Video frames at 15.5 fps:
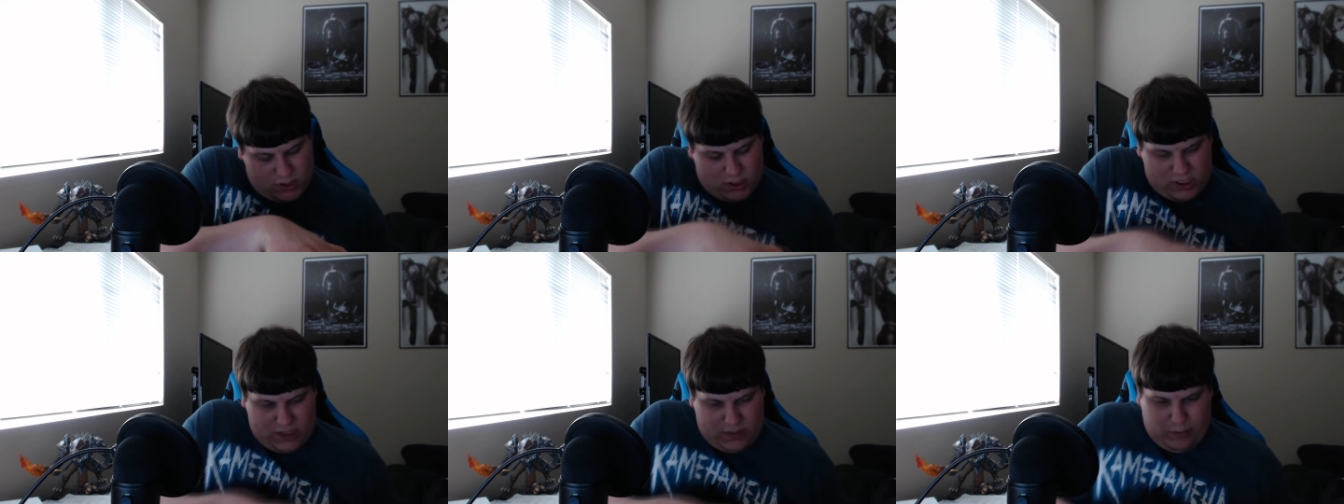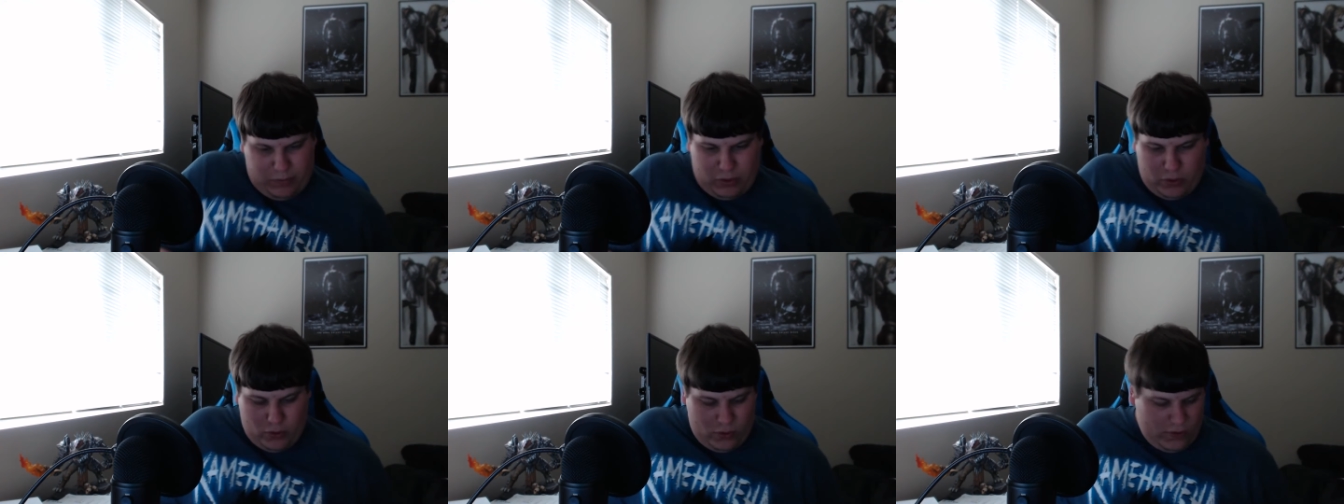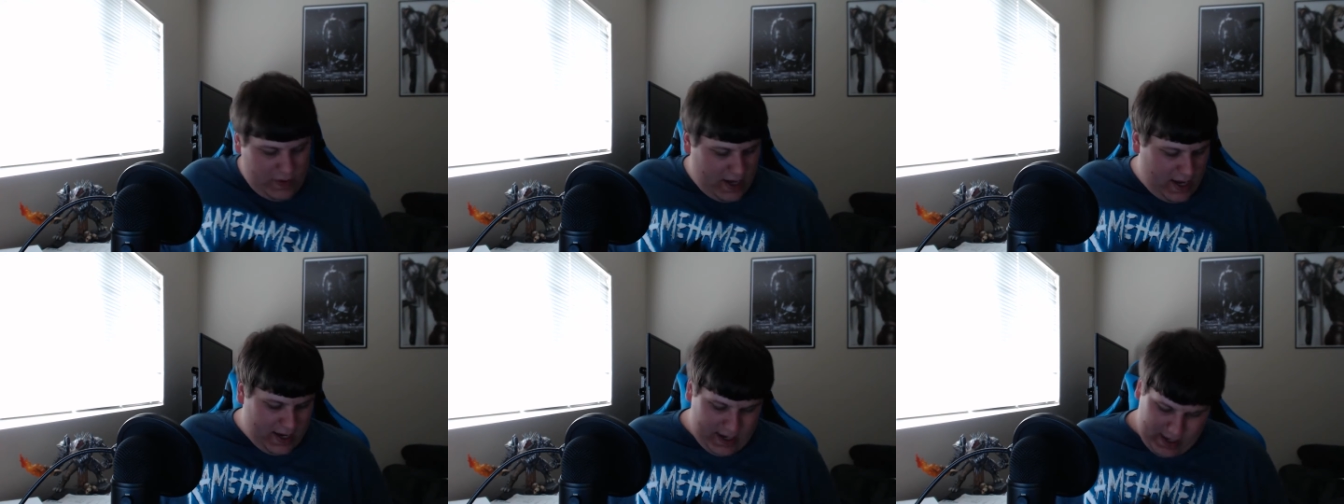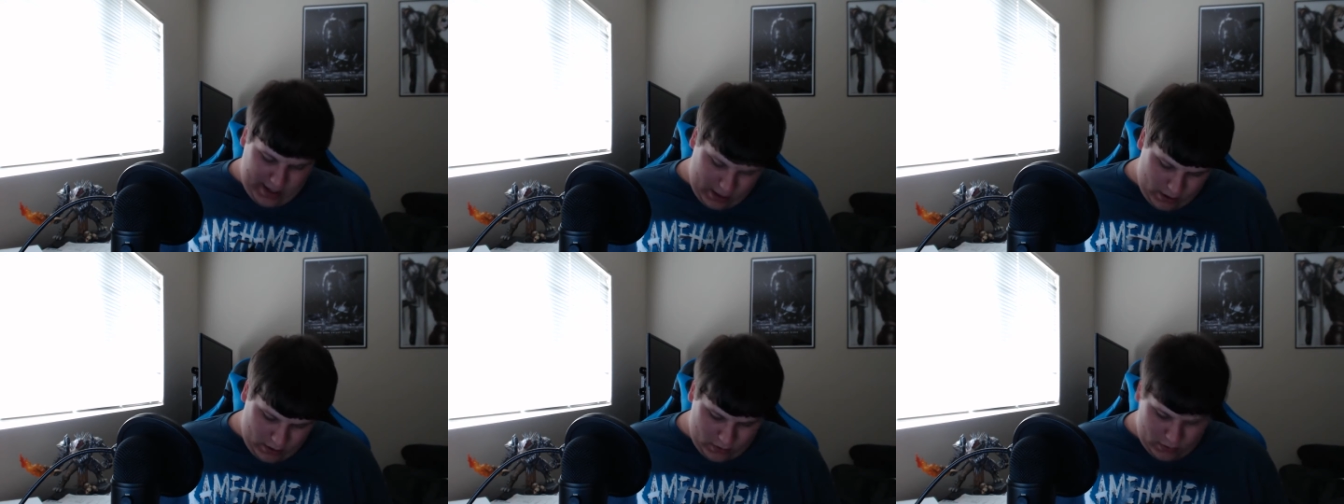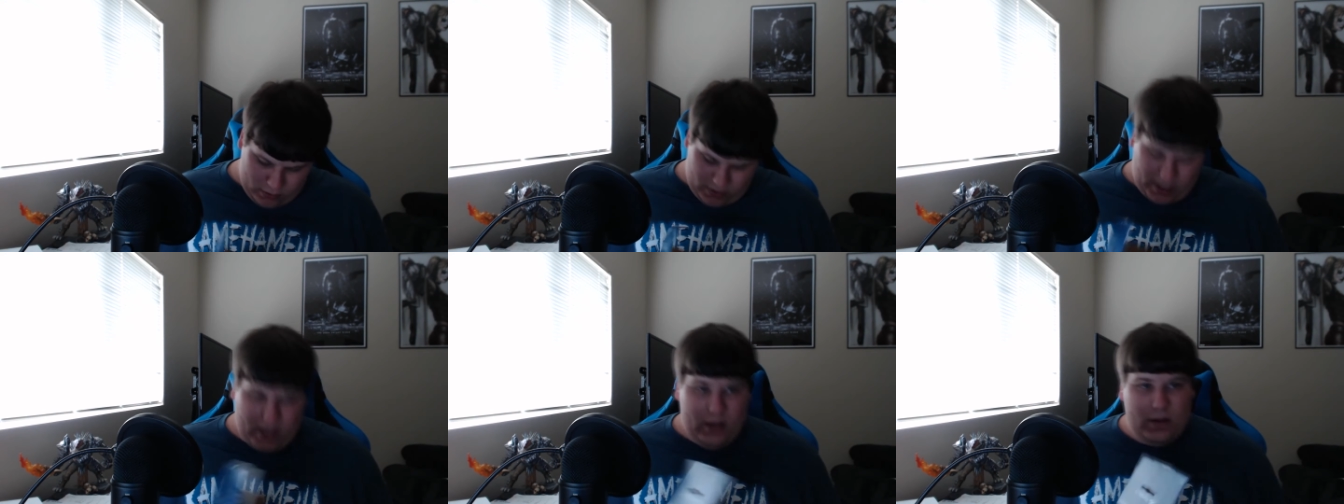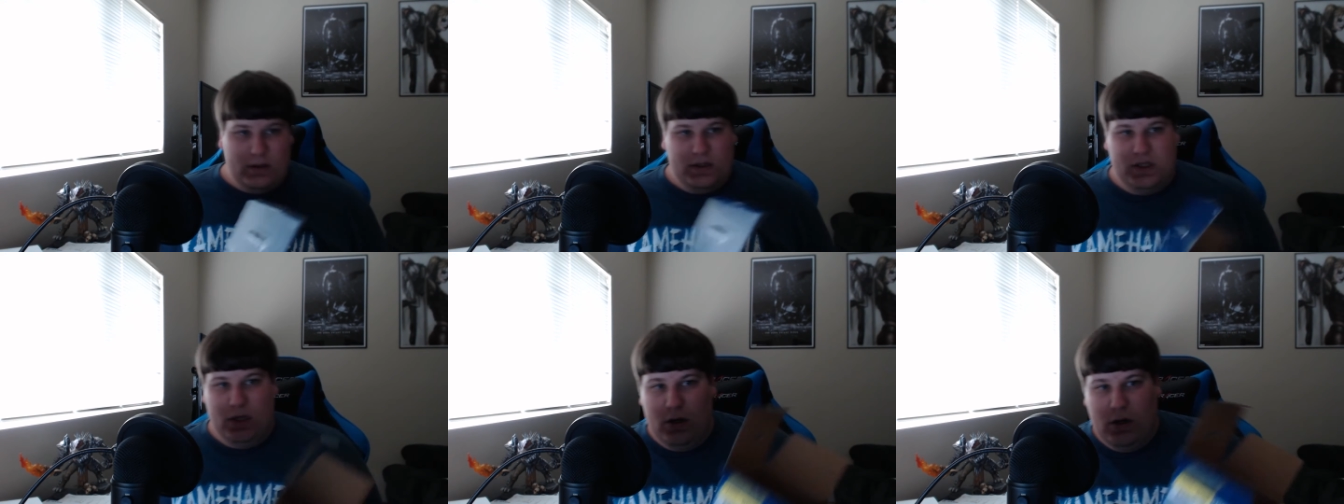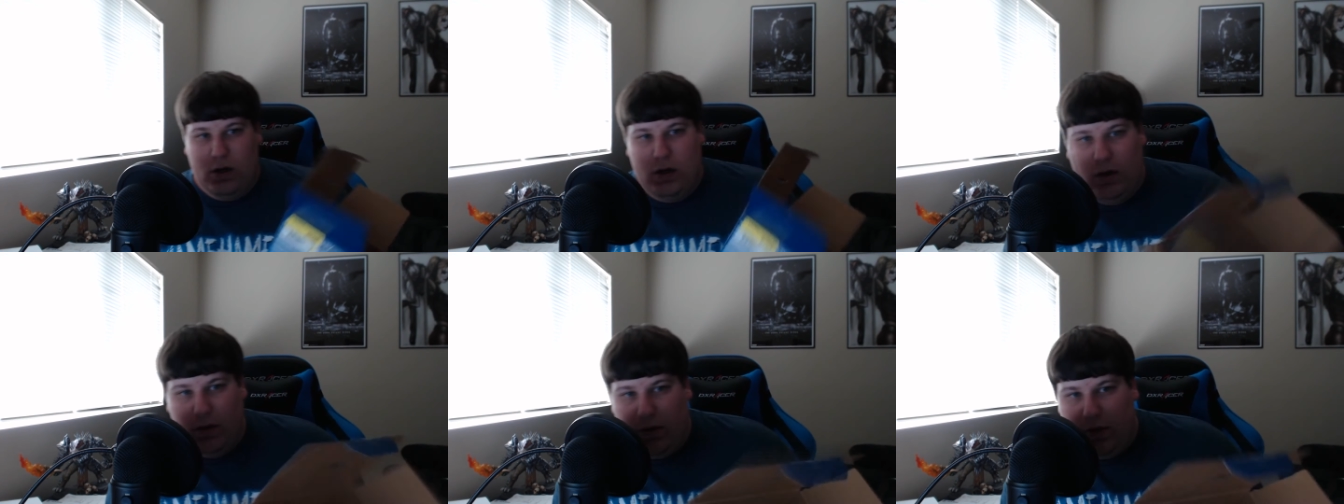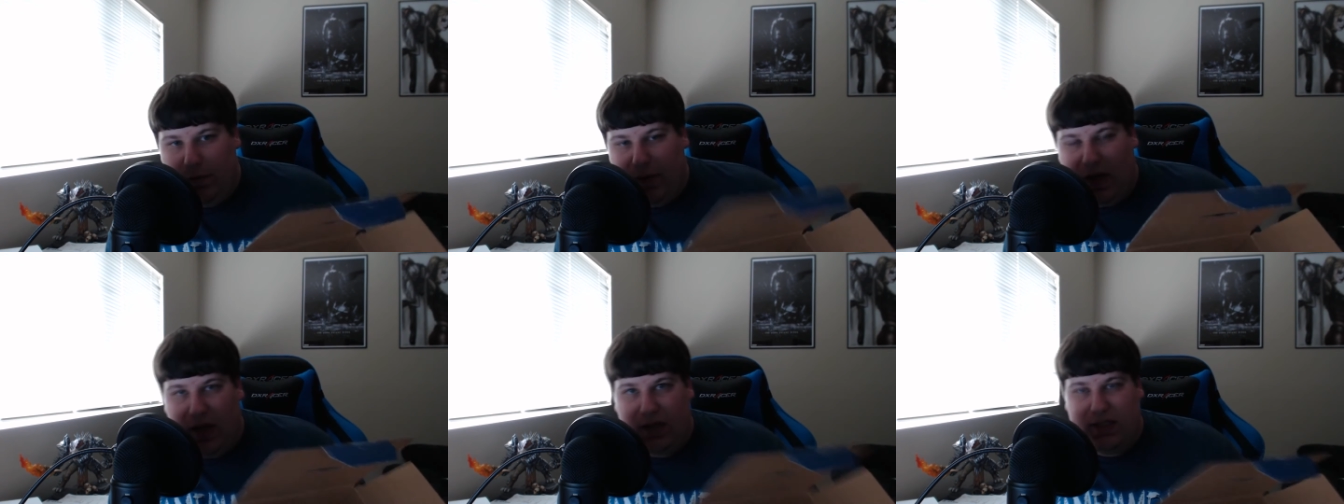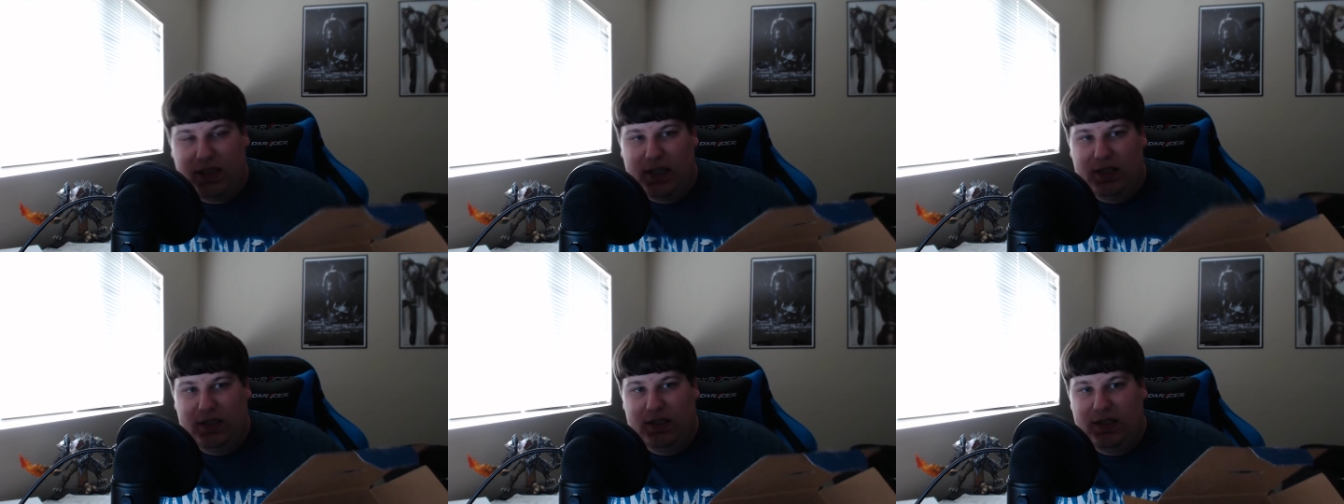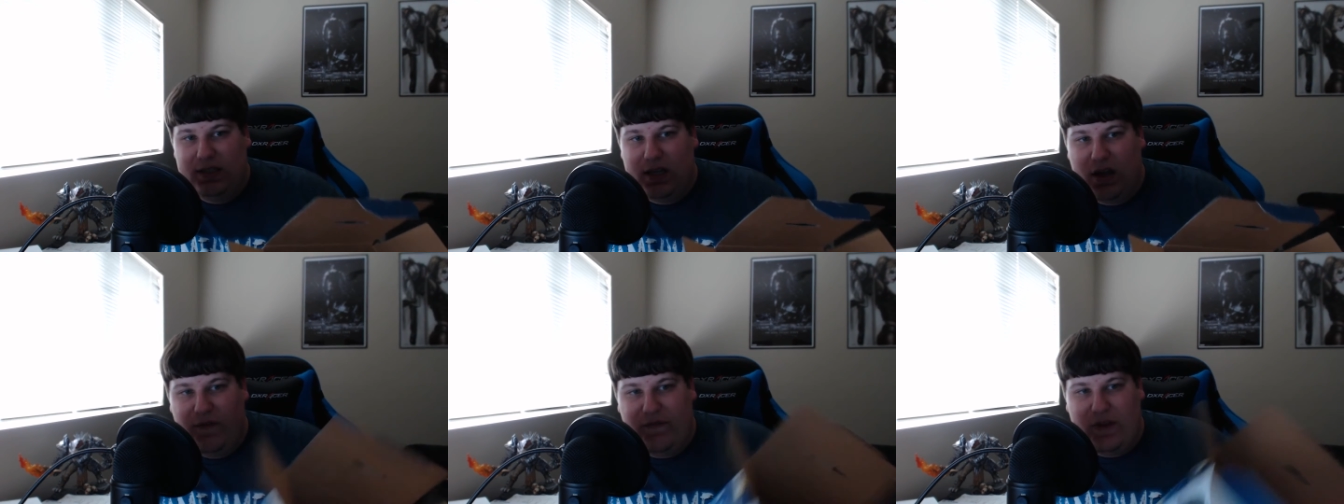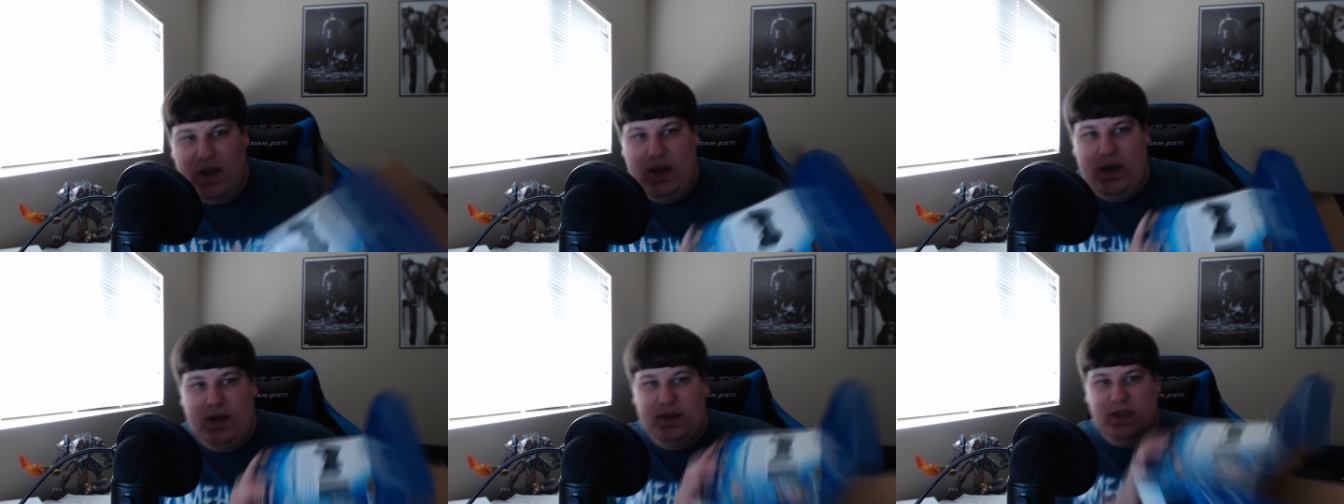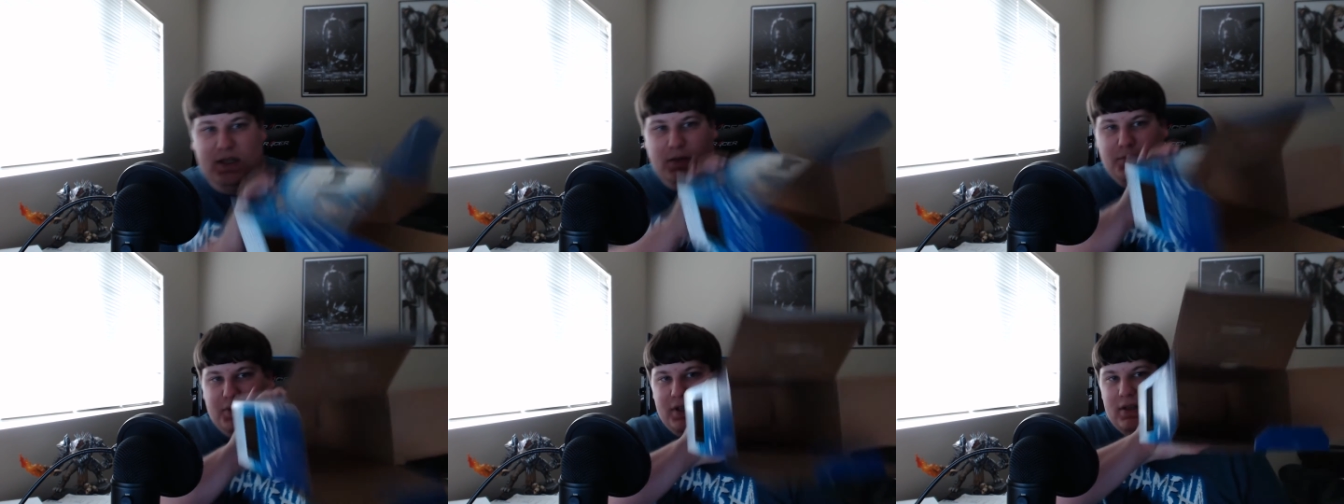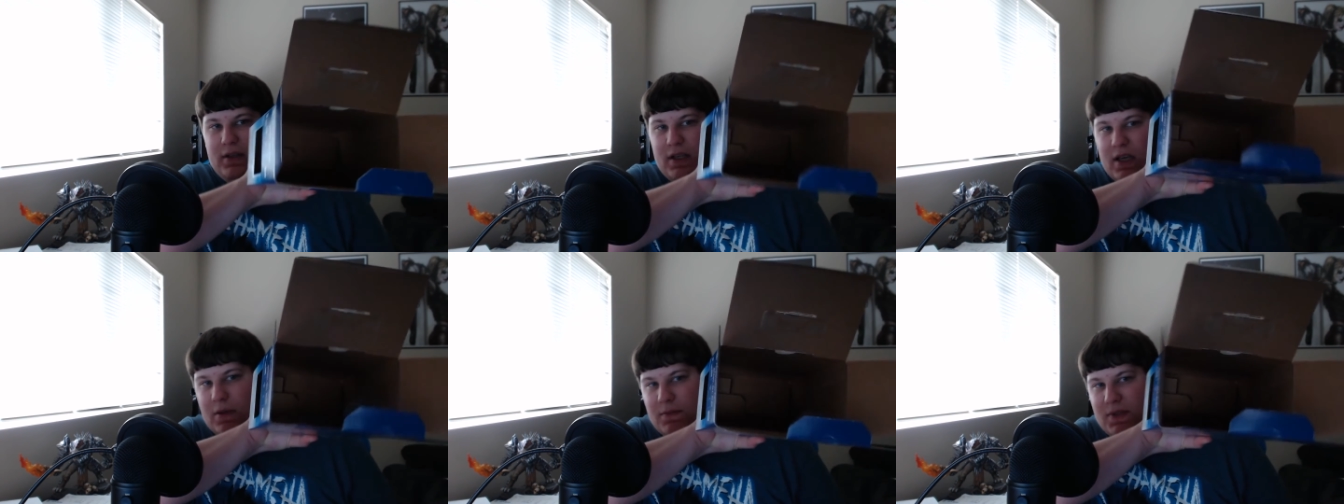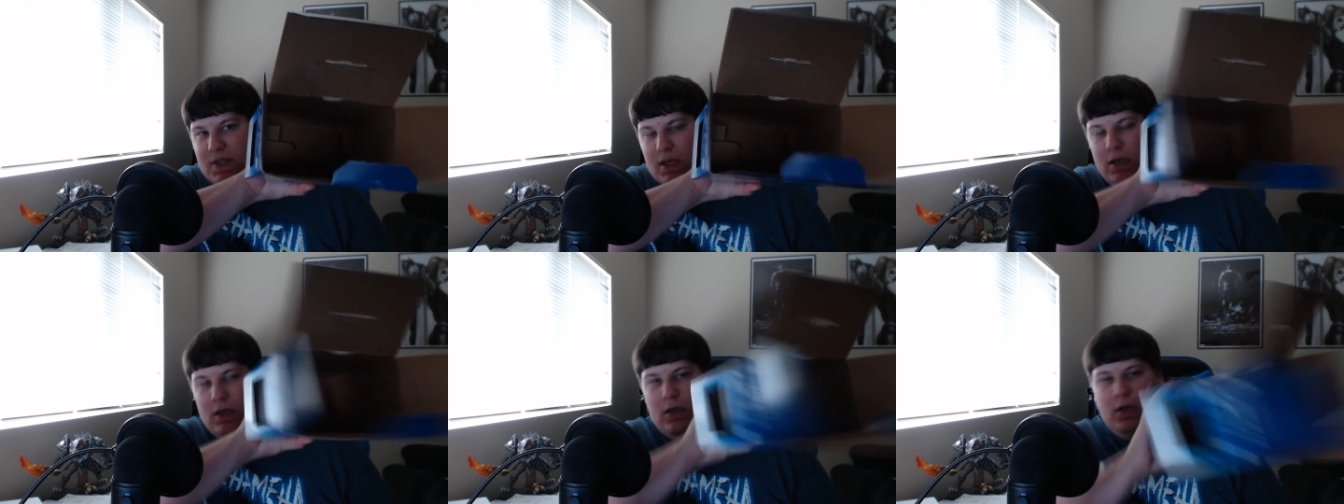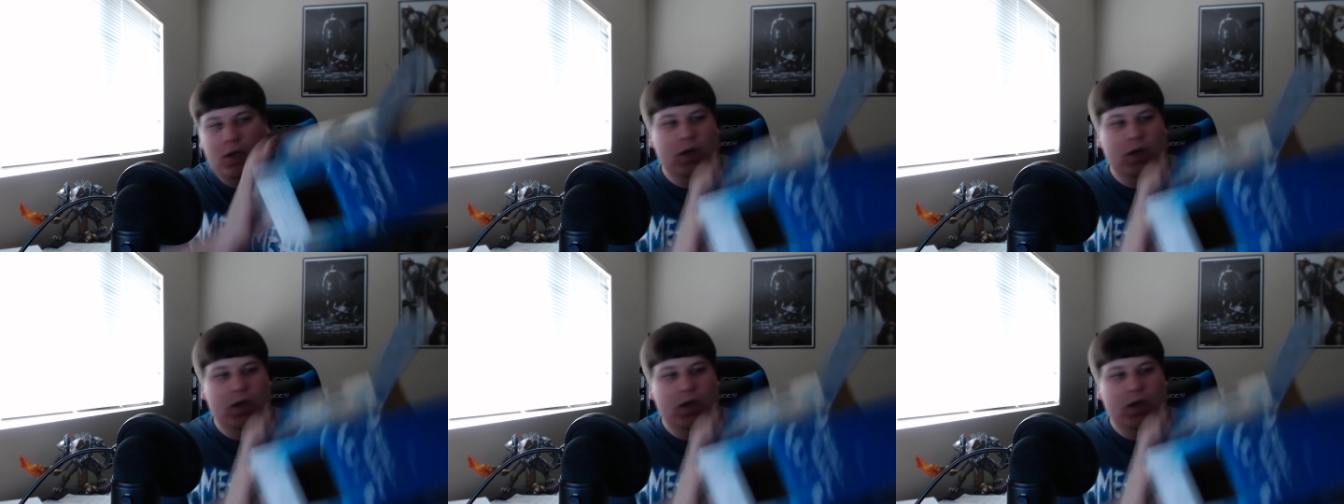just pull that out. Okay, so the box itself is completely empty.